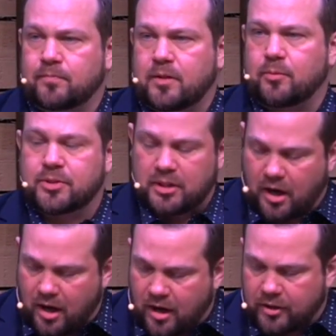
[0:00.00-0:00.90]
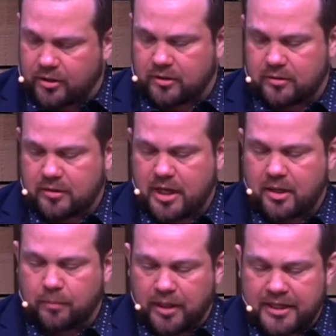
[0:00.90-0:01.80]
It was an honor and a
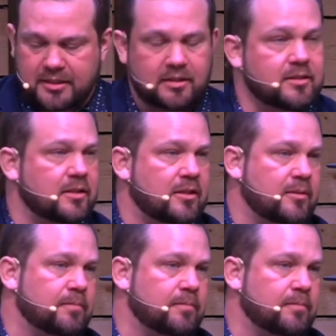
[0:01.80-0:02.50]
blessing to them.